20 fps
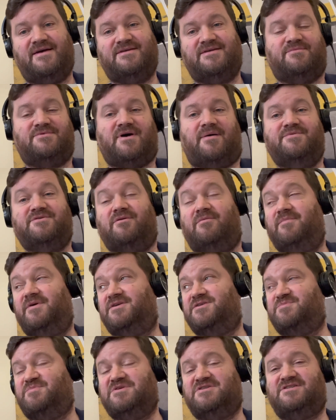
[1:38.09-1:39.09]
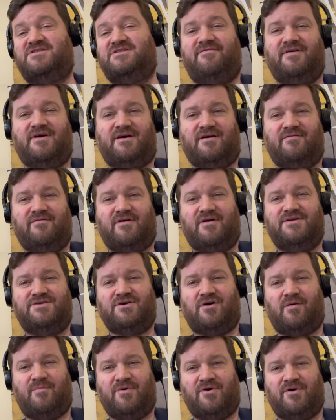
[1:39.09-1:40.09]
Sometimes it'll be specific and very
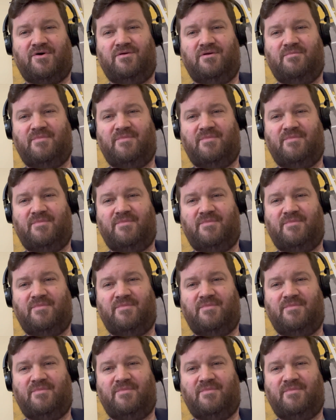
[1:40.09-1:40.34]
topical